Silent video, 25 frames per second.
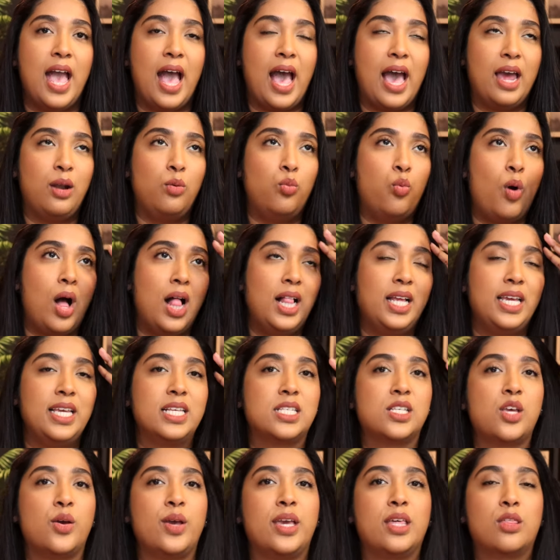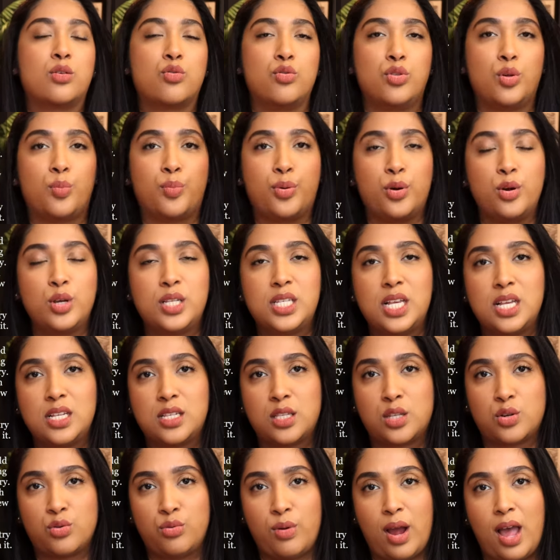And while he's going through the
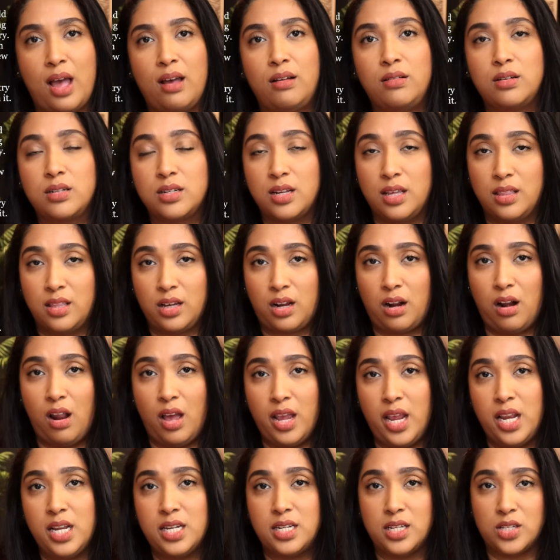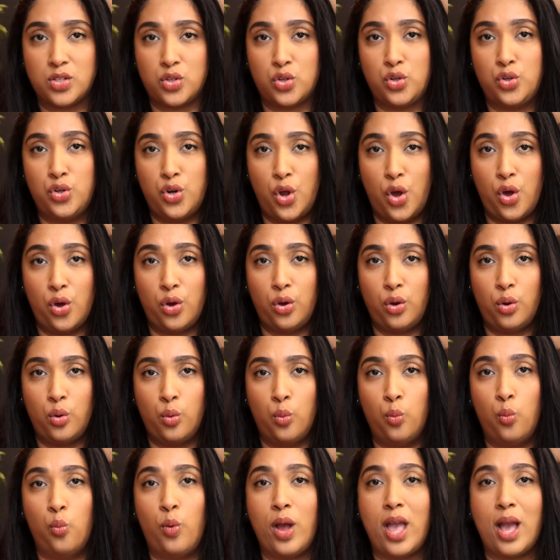process throughout, the client doesn't know
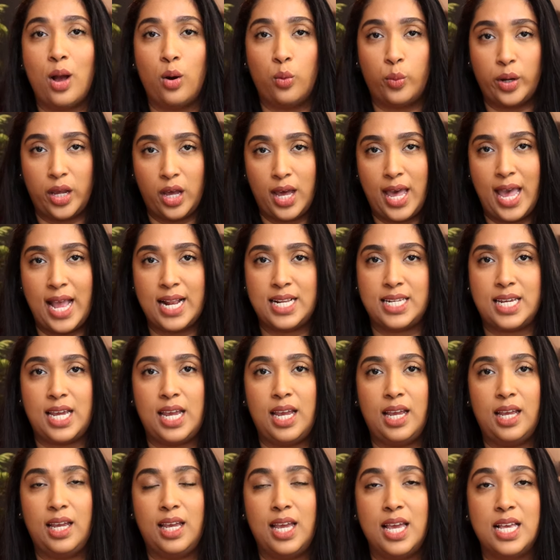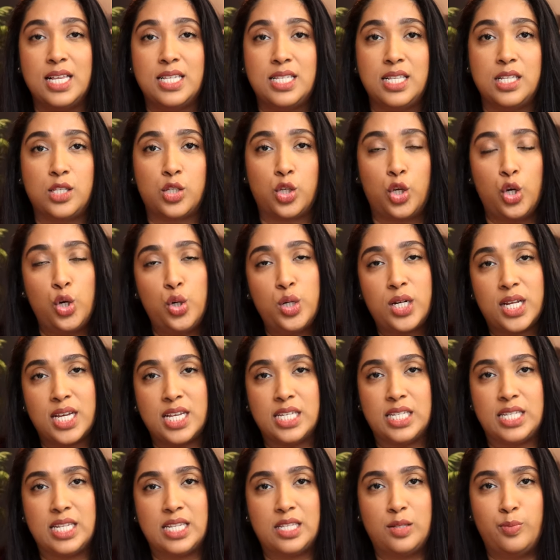where we are heading. Is this good?
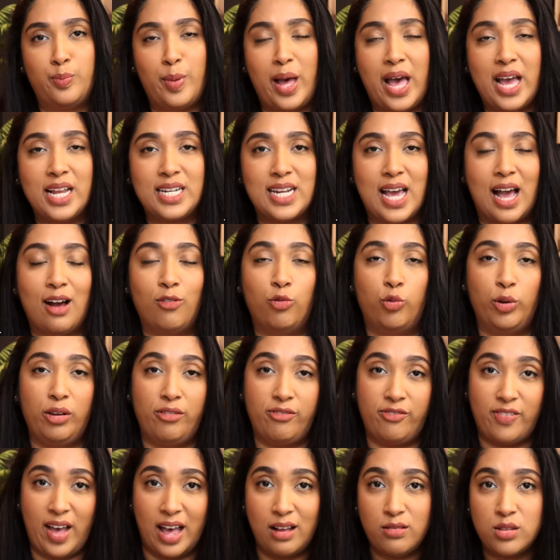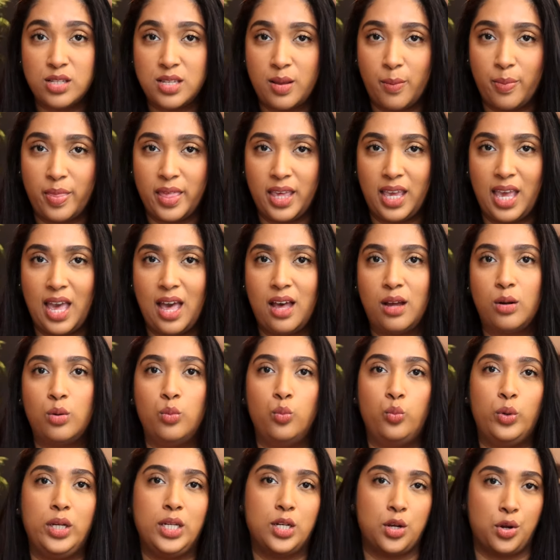Is this bad? Have we found something
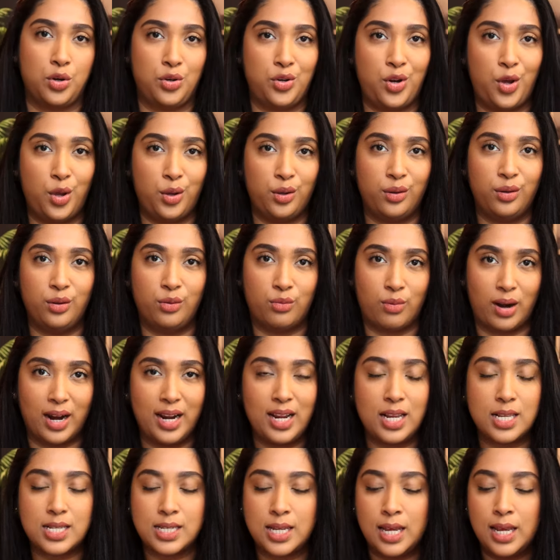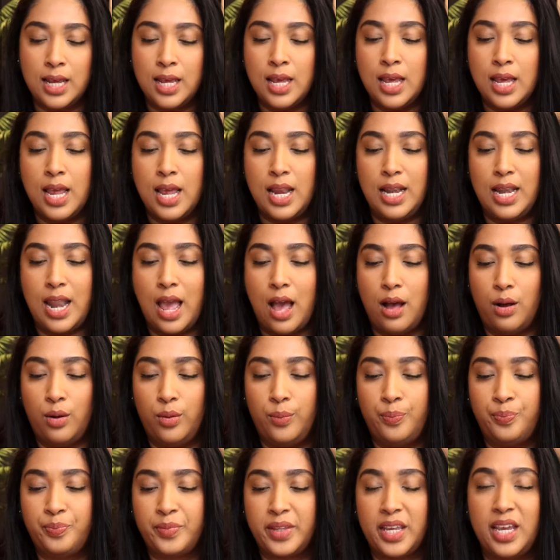out? We don't know, right?
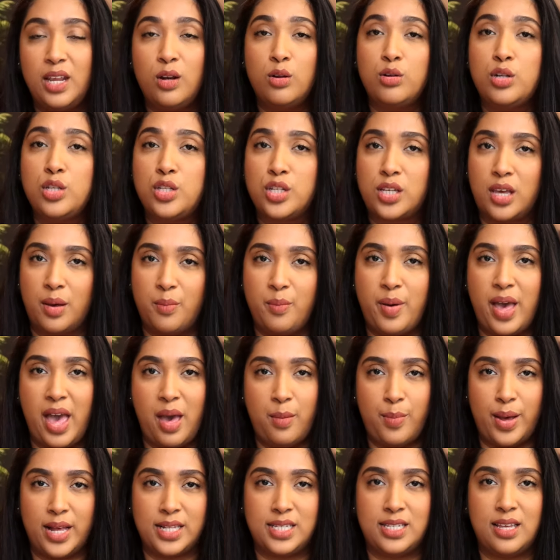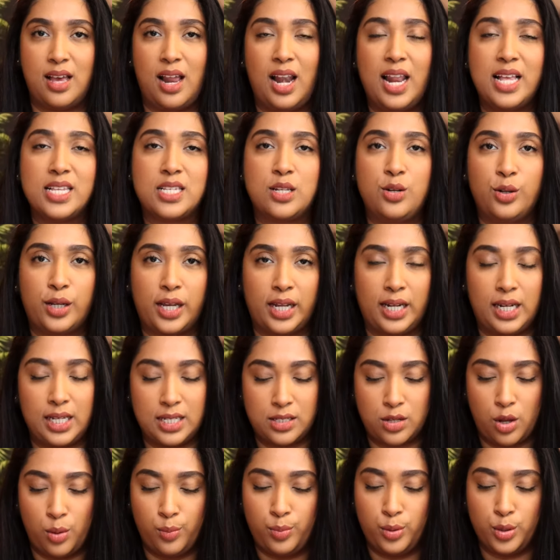Now, in order to compare better, let's look at
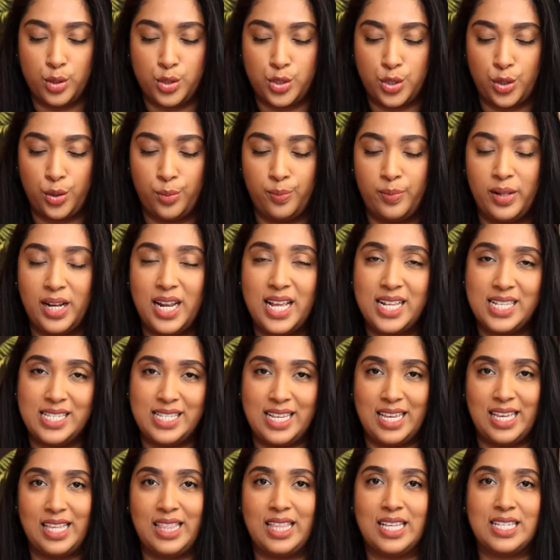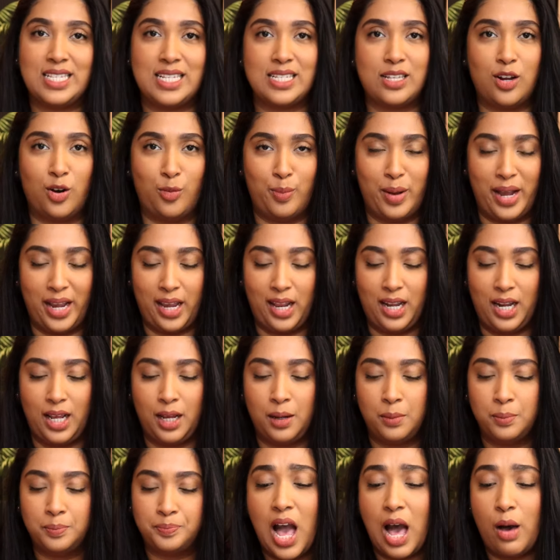example two. Let's say this is
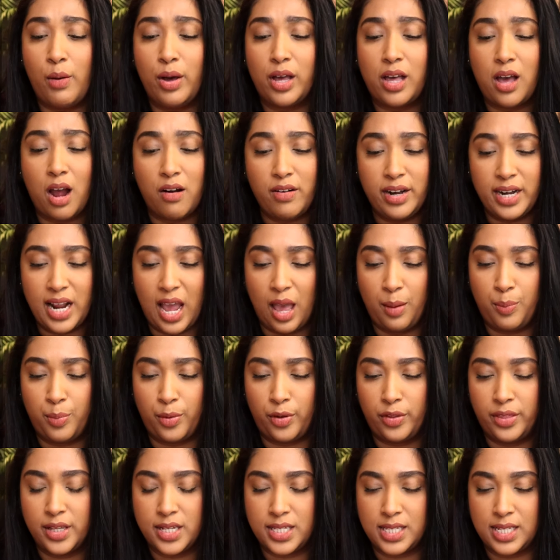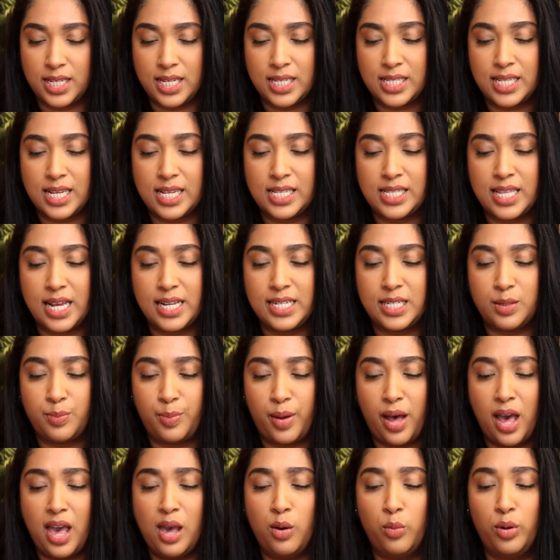Hermione. Our current hypothesis is that
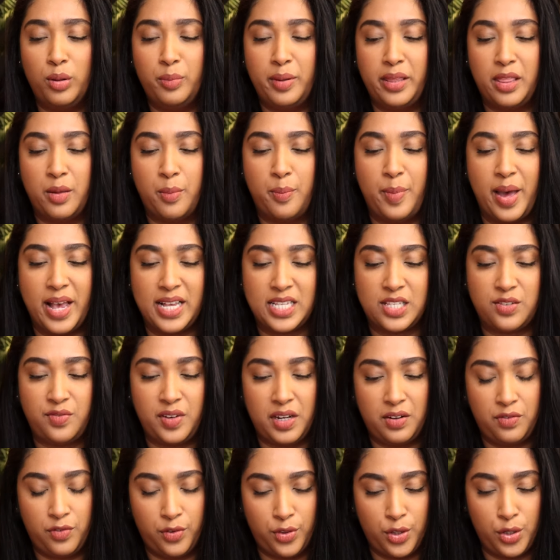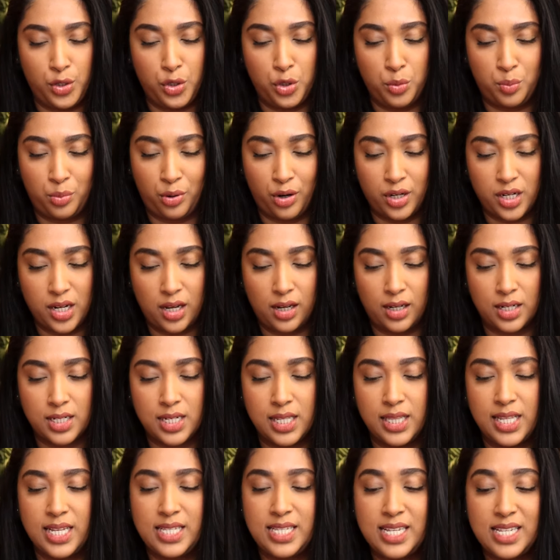Dubai will be the best fit for the new
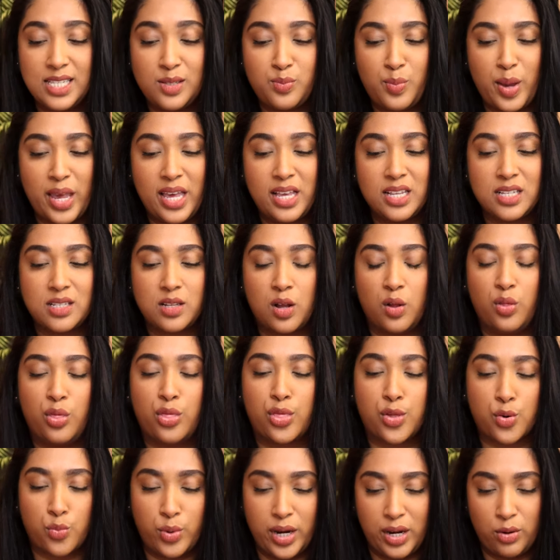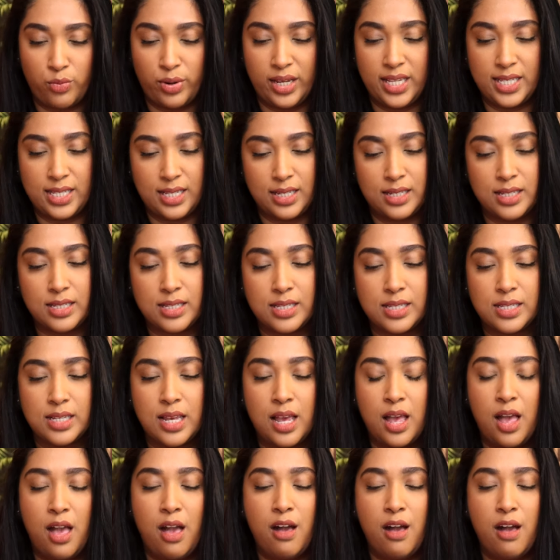product. This is based on three reasons.